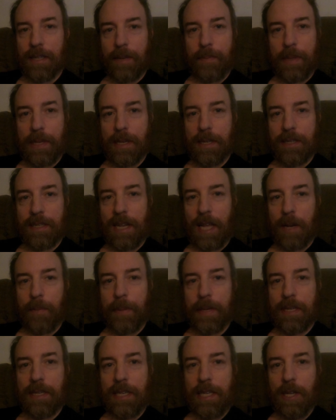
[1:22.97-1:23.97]
I mean, it's not a
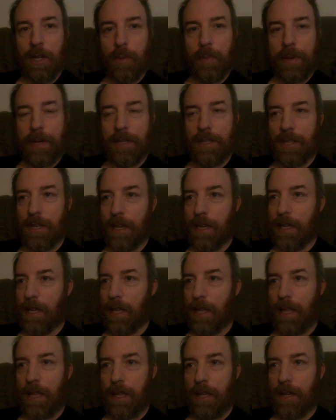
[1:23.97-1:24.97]
big deal, but it's like
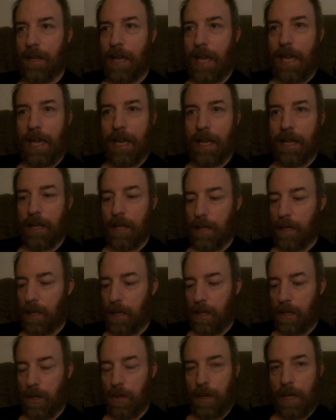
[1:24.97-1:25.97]
you
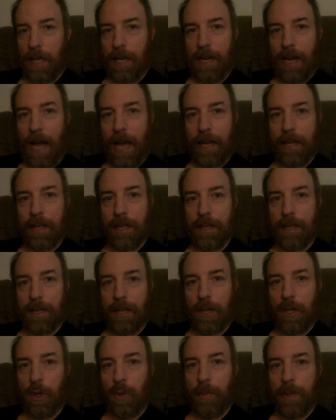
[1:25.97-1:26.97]
cannot
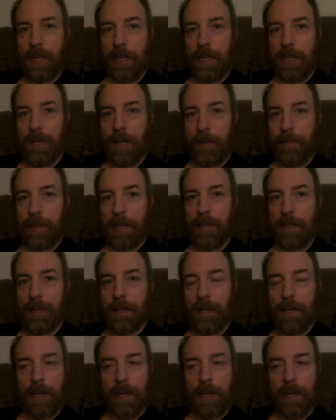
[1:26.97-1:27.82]
humanly. I mean,